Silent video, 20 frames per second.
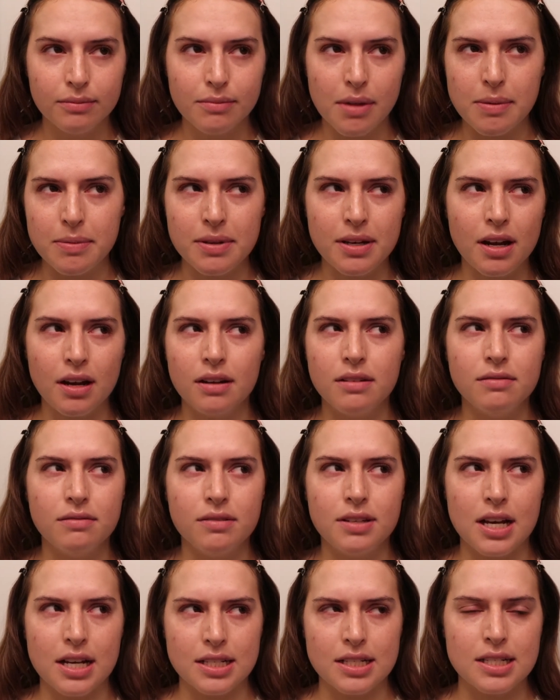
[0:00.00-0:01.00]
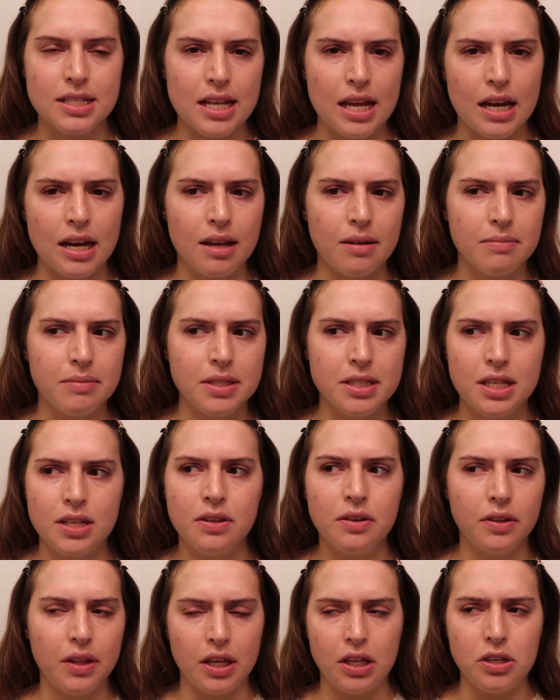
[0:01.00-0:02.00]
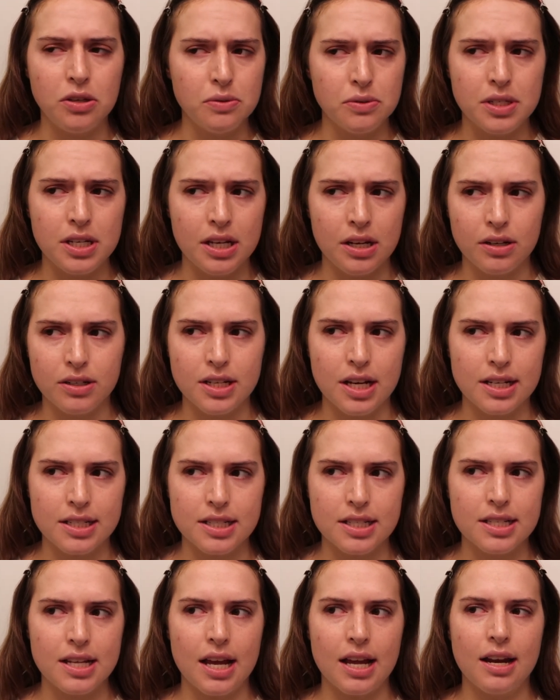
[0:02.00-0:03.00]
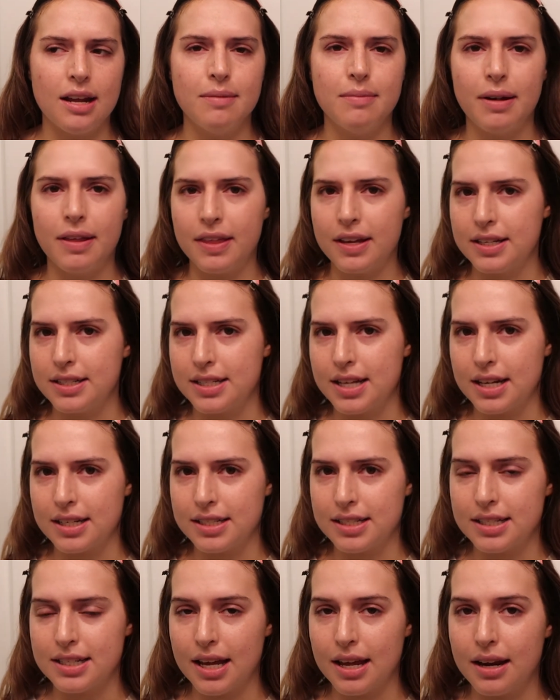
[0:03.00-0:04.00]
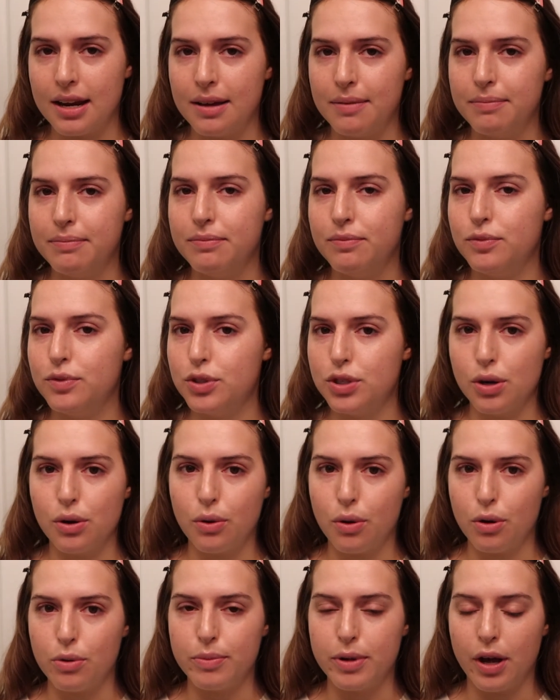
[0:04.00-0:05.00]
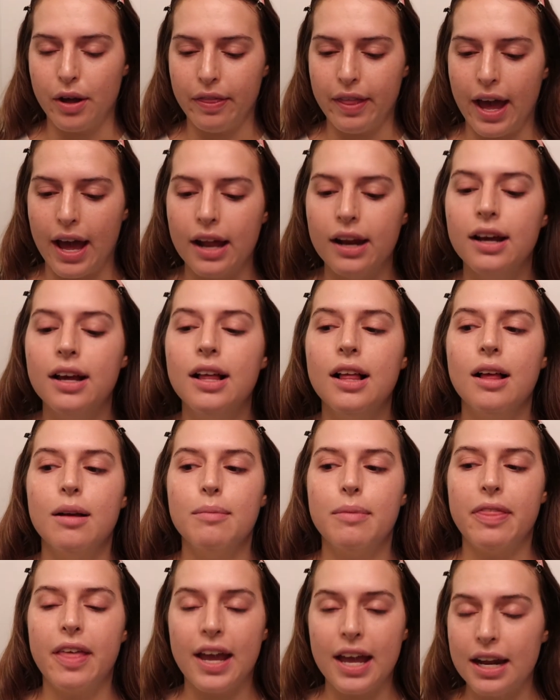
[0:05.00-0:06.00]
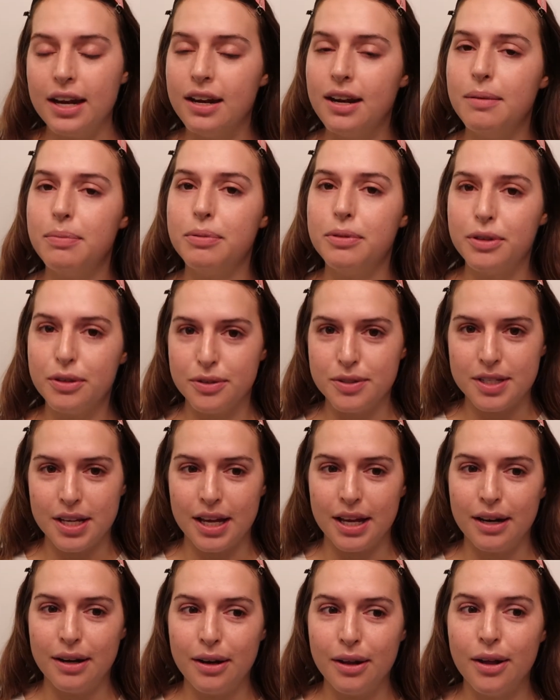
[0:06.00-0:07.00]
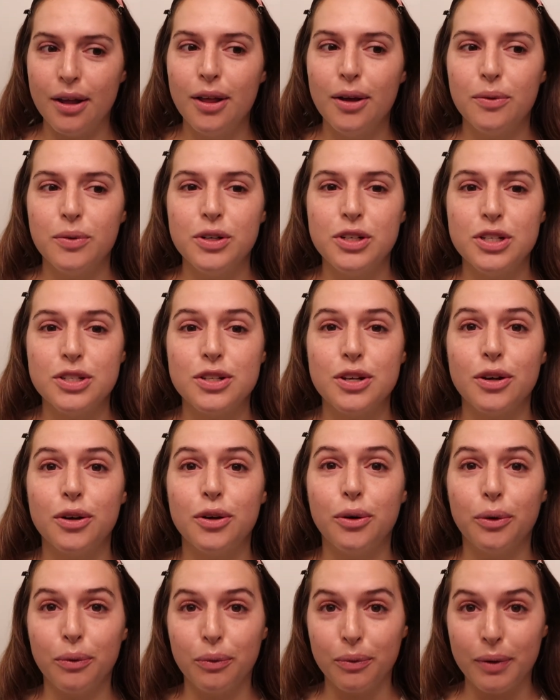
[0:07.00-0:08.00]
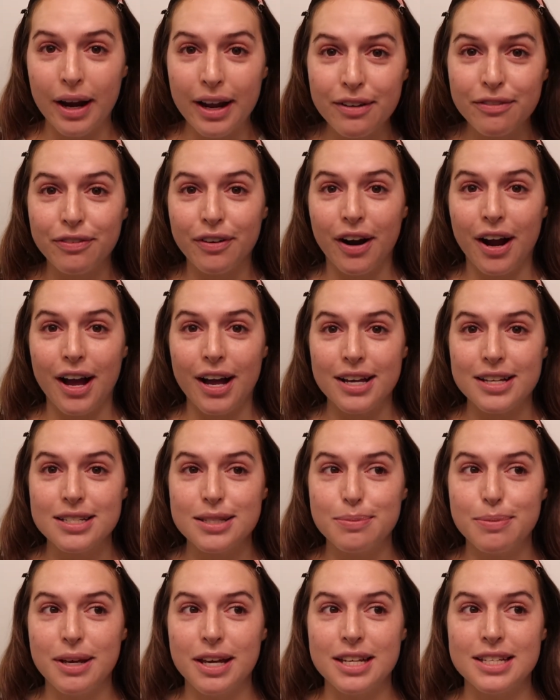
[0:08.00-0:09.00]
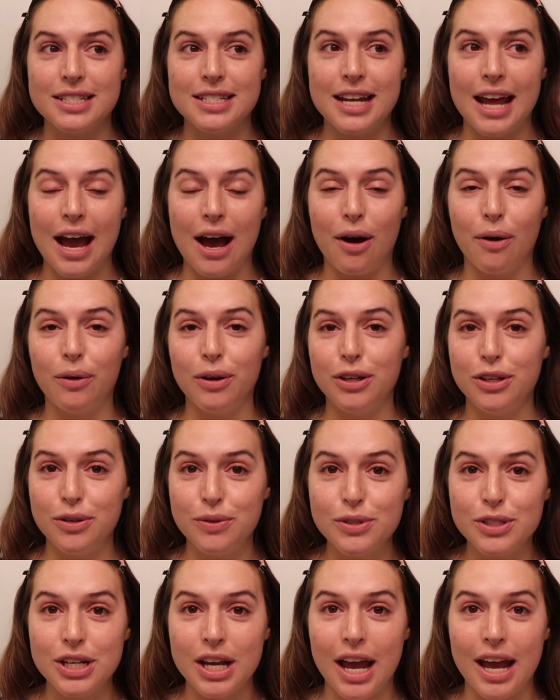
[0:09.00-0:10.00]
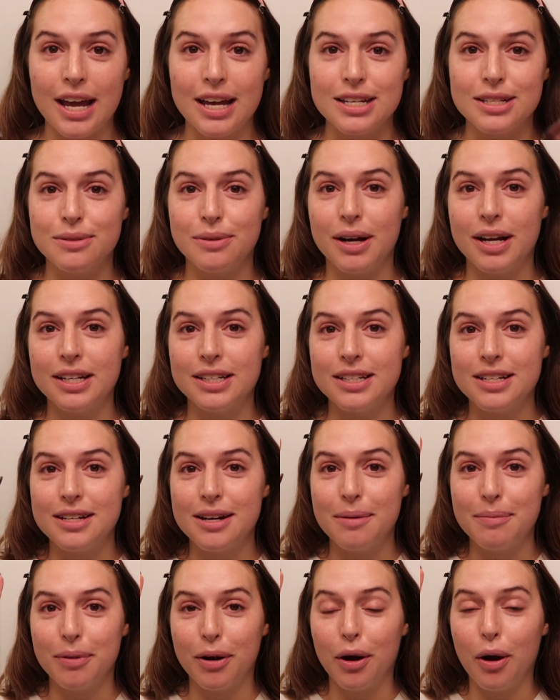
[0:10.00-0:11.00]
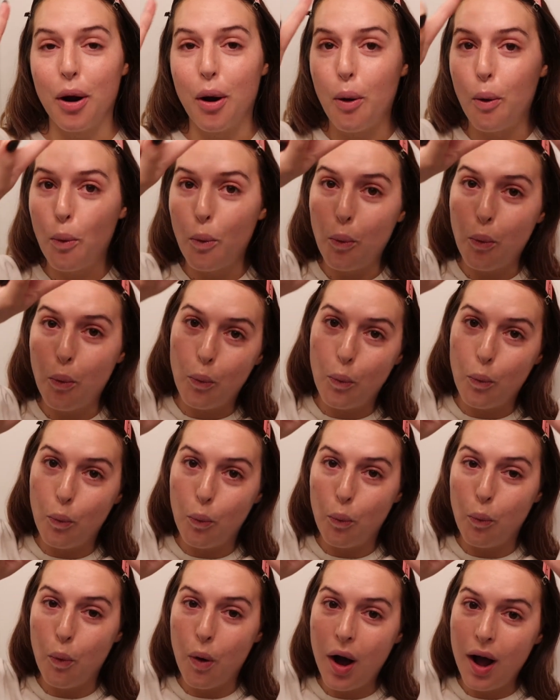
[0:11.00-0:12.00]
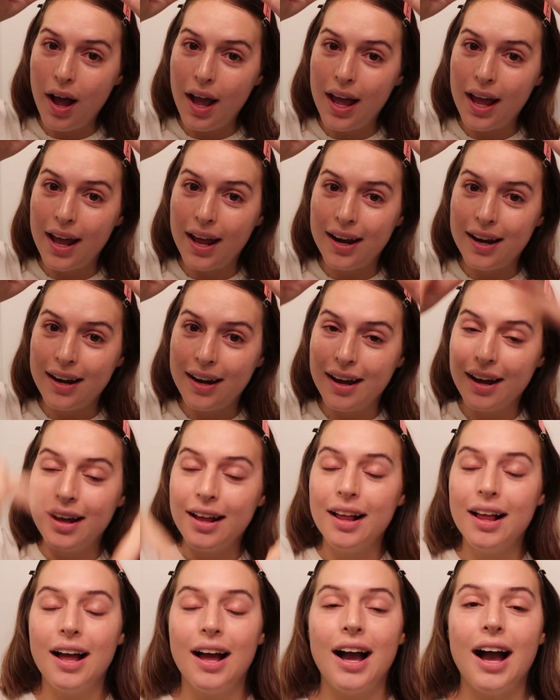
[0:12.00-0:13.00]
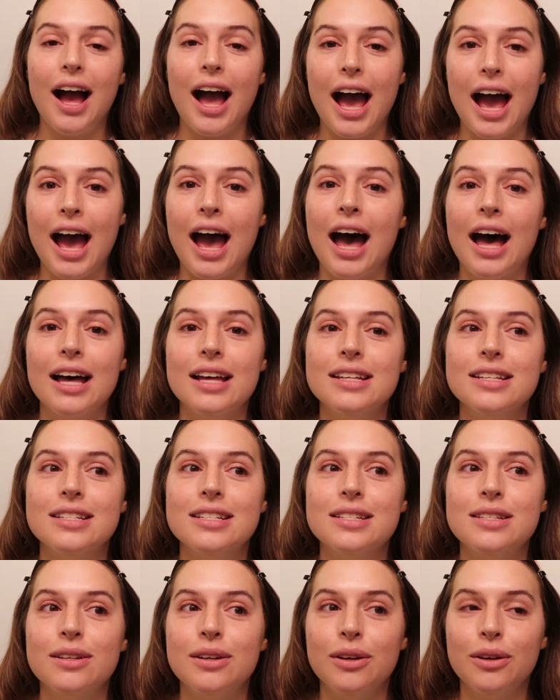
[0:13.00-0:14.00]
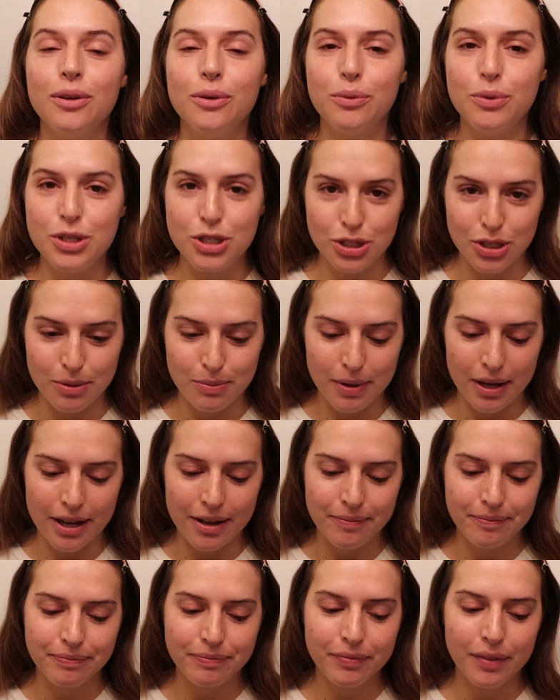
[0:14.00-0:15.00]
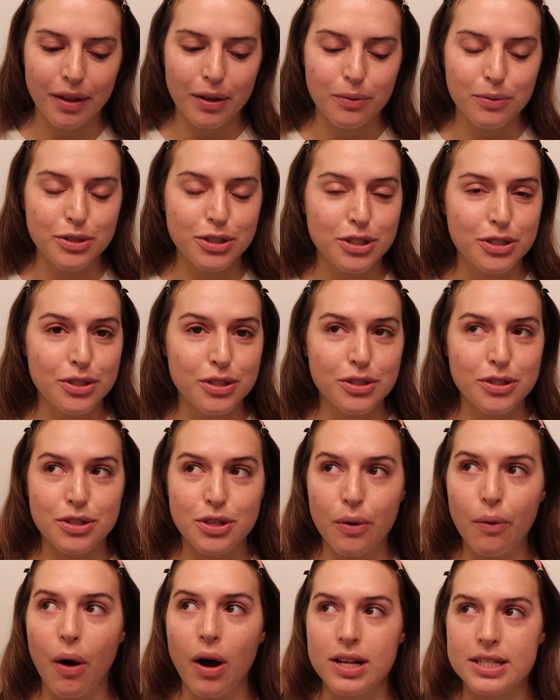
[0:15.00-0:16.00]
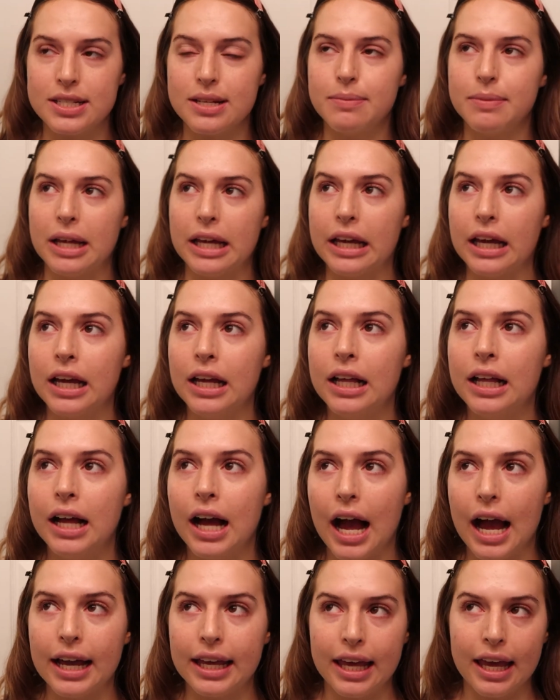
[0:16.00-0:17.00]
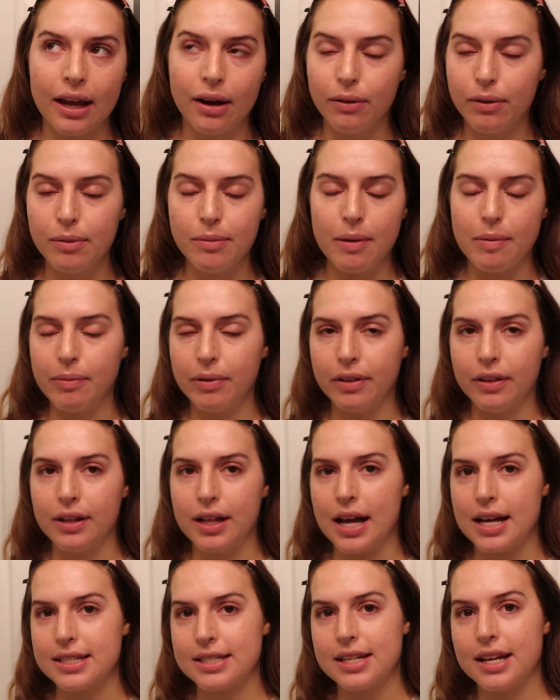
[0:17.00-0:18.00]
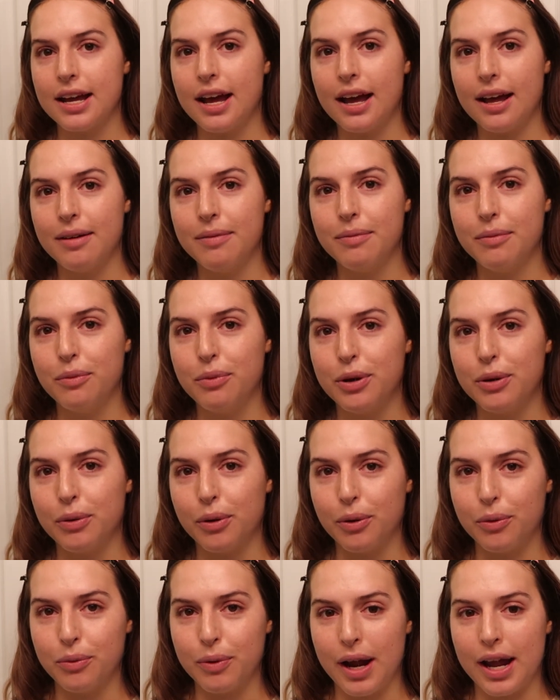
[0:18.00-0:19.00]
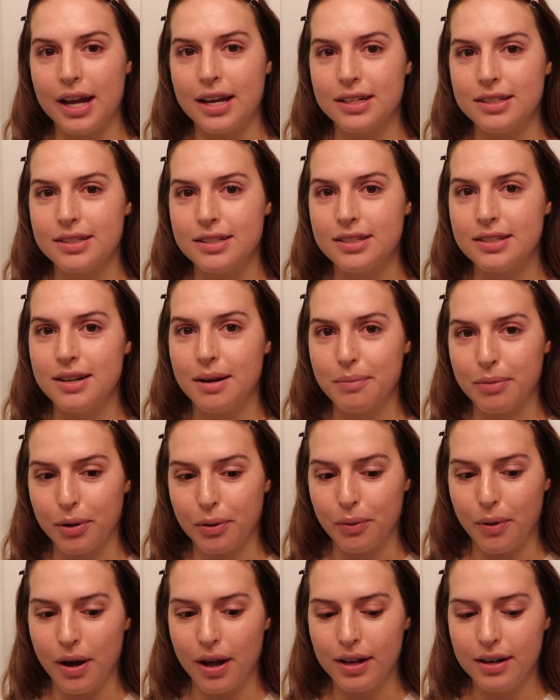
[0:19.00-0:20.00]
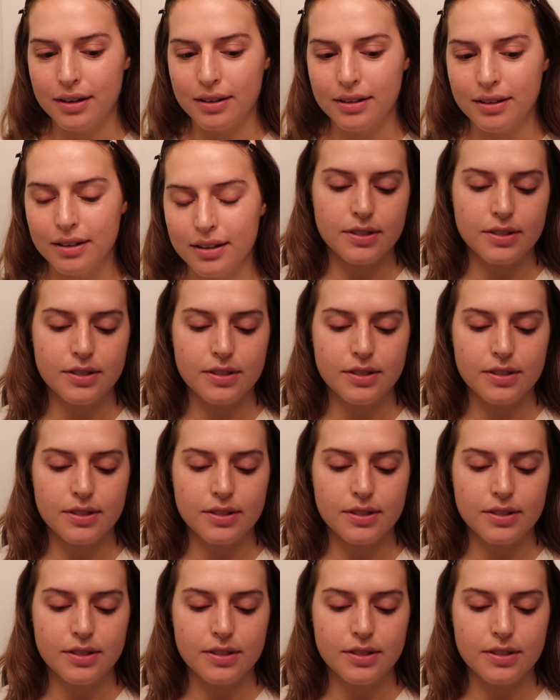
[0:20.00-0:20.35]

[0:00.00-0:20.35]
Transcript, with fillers: Maybe not Texas A&M. It's either like UT or Texas A&M. I think it's Texas A&M. Don't quote me on that. But they ended up losing, which is great for us because now UGA is ranked number one as we should be which is so awesome. Like, I can't remember the last time we were ranked number one.